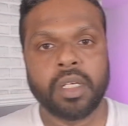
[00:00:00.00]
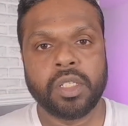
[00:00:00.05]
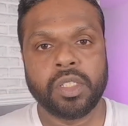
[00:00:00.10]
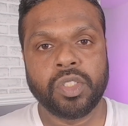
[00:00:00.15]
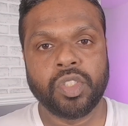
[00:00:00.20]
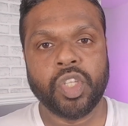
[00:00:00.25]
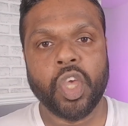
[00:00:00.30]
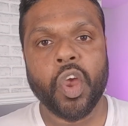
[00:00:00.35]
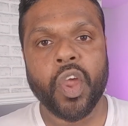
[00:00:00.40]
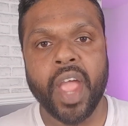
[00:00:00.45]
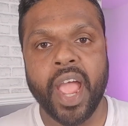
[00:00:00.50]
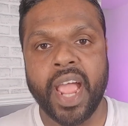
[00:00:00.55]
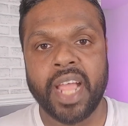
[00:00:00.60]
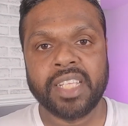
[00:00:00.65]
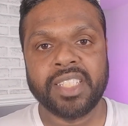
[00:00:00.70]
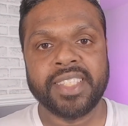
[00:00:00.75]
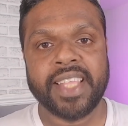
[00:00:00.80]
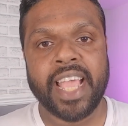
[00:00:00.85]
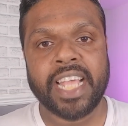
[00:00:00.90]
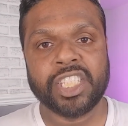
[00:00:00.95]
So
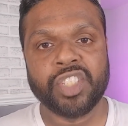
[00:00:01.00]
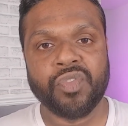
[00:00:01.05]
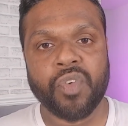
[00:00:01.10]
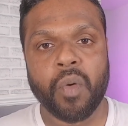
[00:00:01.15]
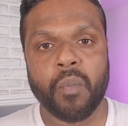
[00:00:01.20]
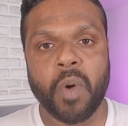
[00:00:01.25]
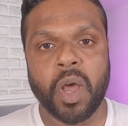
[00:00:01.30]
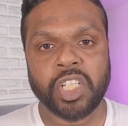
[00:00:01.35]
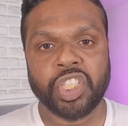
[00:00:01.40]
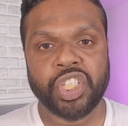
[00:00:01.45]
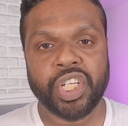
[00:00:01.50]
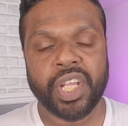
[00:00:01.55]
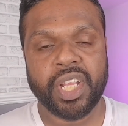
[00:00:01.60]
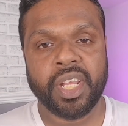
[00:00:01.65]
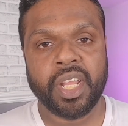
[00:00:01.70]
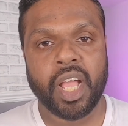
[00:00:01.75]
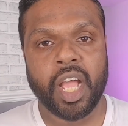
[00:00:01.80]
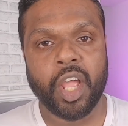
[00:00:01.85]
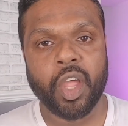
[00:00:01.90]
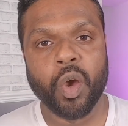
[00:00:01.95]
guys, thanks for watching.
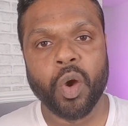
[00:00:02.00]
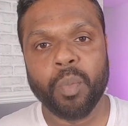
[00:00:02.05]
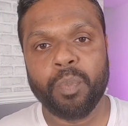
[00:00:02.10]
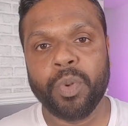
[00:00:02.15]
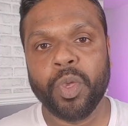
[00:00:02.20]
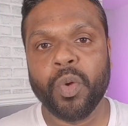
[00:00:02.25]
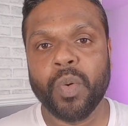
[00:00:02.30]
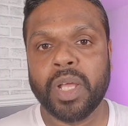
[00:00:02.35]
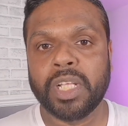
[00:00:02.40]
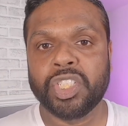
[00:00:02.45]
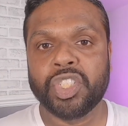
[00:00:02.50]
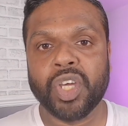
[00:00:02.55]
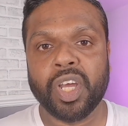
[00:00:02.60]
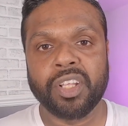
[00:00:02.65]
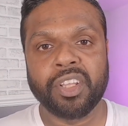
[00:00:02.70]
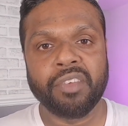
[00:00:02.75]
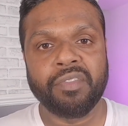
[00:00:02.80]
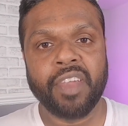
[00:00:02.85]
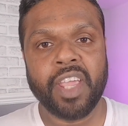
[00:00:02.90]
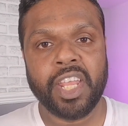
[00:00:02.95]
I hope you
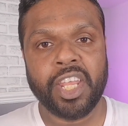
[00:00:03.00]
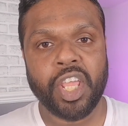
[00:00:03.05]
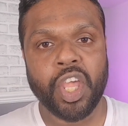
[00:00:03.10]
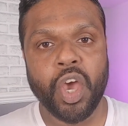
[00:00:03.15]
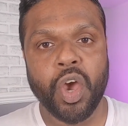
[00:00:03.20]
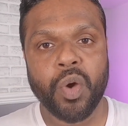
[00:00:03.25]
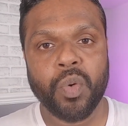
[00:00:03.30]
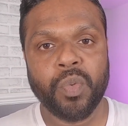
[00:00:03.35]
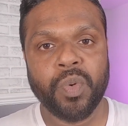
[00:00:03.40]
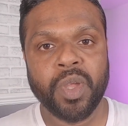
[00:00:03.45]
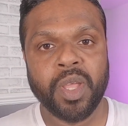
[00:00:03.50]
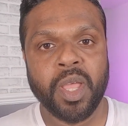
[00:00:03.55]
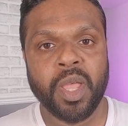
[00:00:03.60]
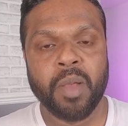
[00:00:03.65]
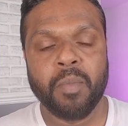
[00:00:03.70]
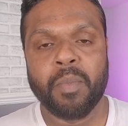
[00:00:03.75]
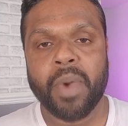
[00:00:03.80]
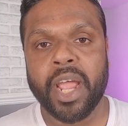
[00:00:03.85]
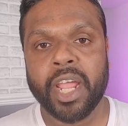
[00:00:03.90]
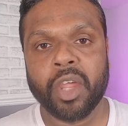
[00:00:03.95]
enjoyed the video.
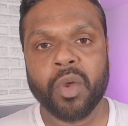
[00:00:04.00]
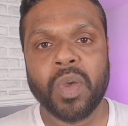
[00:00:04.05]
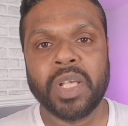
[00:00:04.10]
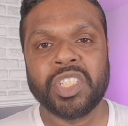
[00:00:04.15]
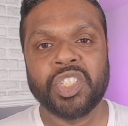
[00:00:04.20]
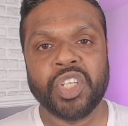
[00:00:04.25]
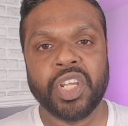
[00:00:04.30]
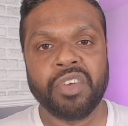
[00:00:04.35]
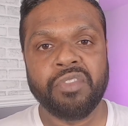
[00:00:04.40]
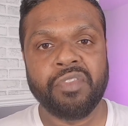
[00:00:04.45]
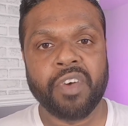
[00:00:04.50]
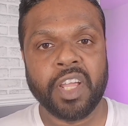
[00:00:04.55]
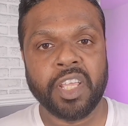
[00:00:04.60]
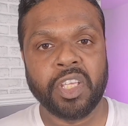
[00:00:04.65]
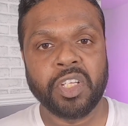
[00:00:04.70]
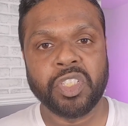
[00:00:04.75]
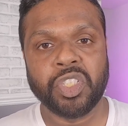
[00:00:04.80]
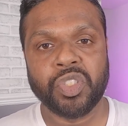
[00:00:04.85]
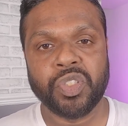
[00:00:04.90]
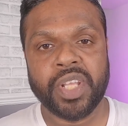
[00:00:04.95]
My question for
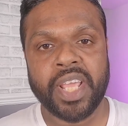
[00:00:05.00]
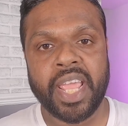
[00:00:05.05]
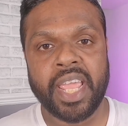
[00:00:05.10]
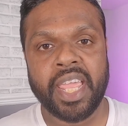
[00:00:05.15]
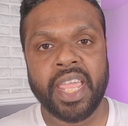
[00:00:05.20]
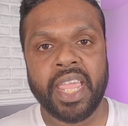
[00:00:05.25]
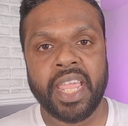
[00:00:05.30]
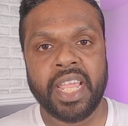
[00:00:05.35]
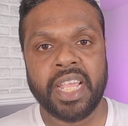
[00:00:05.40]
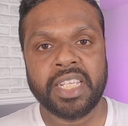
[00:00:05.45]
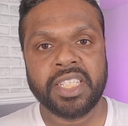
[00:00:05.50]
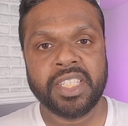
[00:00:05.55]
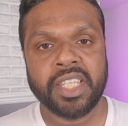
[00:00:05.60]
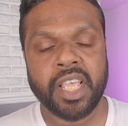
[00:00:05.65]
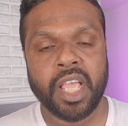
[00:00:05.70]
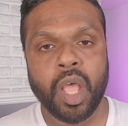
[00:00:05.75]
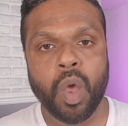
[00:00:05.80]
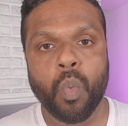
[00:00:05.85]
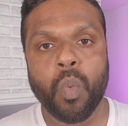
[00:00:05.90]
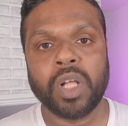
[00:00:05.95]
you today is,
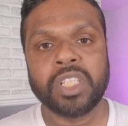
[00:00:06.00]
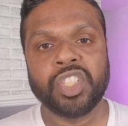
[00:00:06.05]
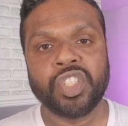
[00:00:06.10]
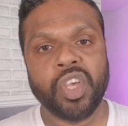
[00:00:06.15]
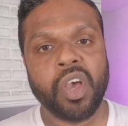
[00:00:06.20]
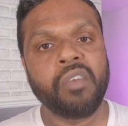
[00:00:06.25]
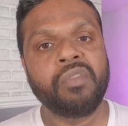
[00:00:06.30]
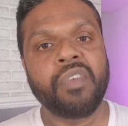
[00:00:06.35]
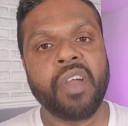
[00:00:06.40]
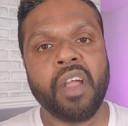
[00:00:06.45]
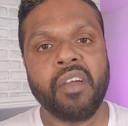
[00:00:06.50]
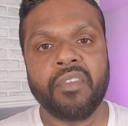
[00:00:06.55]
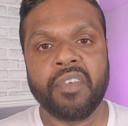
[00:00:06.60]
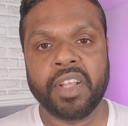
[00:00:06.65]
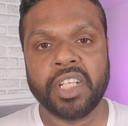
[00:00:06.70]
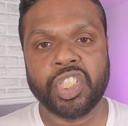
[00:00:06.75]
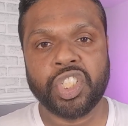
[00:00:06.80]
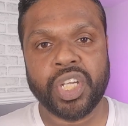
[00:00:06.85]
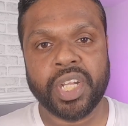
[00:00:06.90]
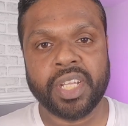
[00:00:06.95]
what's your
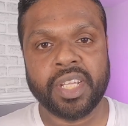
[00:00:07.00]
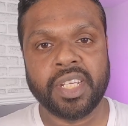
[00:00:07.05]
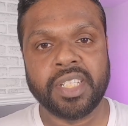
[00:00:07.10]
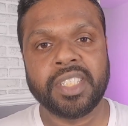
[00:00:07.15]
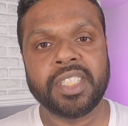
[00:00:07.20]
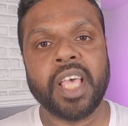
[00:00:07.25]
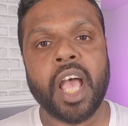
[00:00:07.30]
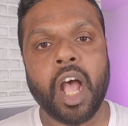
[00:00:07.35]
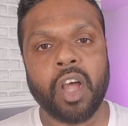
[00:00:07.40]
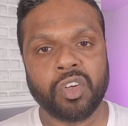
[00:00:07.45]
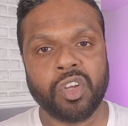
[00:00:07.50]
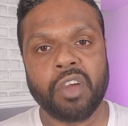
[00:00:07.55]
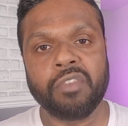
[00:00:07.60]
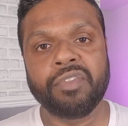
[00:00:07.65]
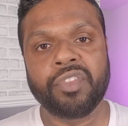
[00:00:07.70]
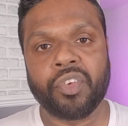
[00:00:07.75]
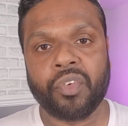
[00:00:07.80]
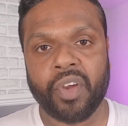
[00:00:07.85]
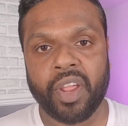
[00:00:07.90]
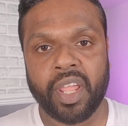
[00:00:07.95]
favorite jackets out of
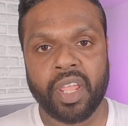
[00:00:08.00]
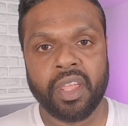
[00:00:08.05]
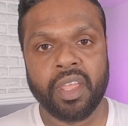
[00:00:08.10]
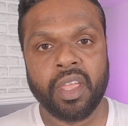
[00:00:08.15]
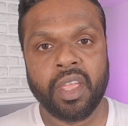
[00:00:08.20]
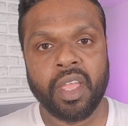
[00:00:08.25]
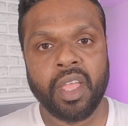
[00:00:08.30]
3?